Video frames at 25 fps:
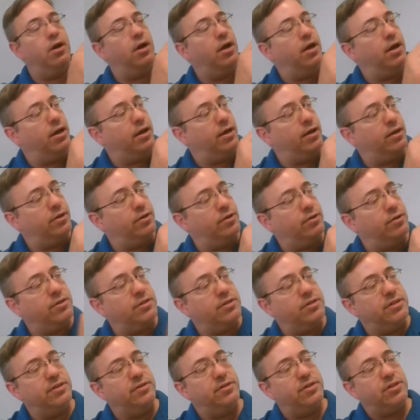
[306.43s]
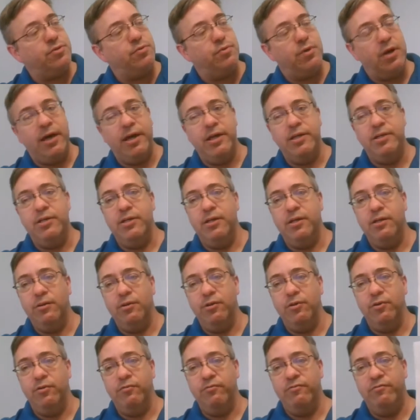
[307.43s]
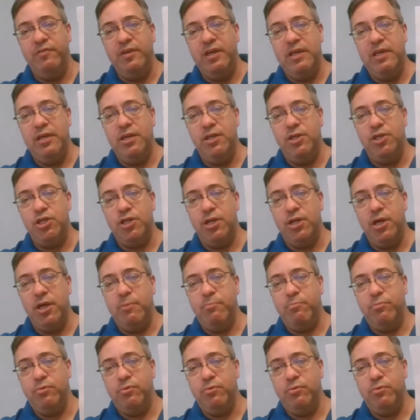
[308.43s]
You can See, this one I did a little V shape.